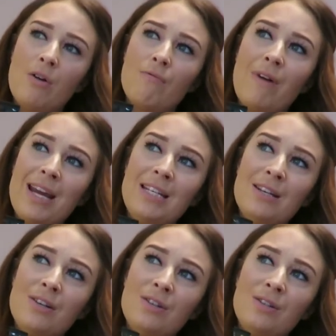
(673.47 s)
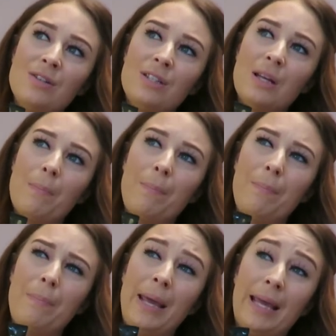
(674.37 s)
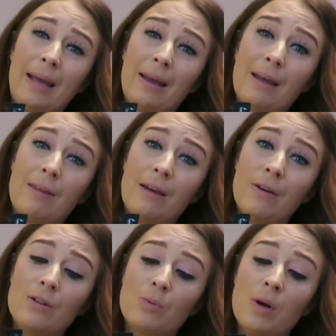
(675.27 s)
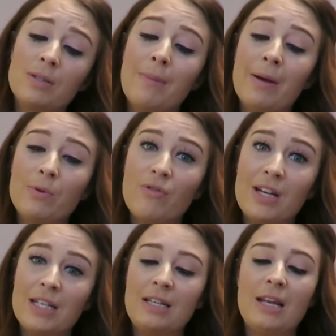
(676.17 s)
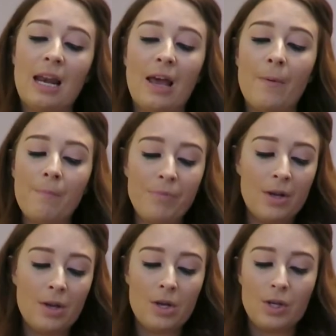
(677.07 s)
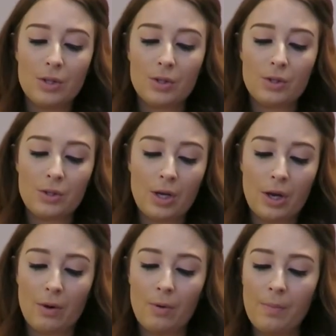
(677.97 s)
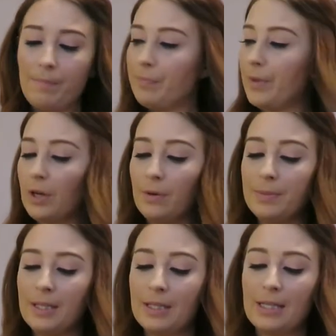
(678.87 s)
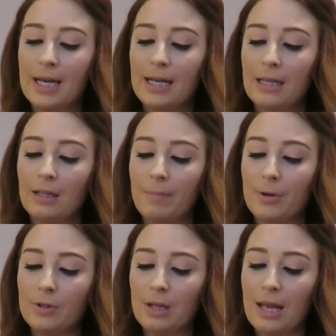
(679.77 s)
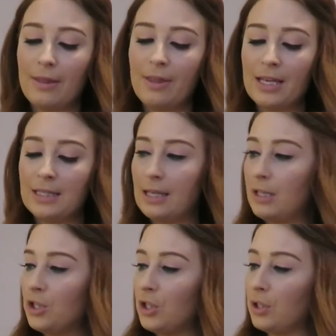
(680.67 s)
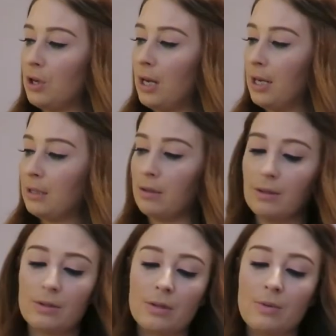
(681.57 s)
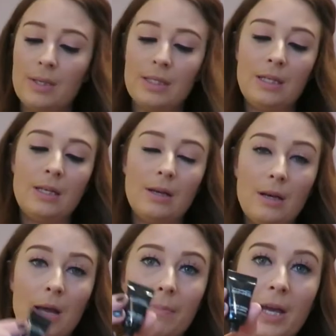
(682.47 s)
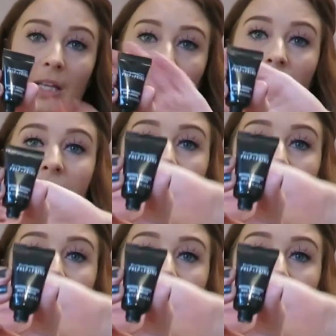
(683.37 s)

Radiant Pink, I think hers was. Mine was Radiant Yellow. So it comes in a tiny little bottle like this, and it's just got a little squeezy applicator on the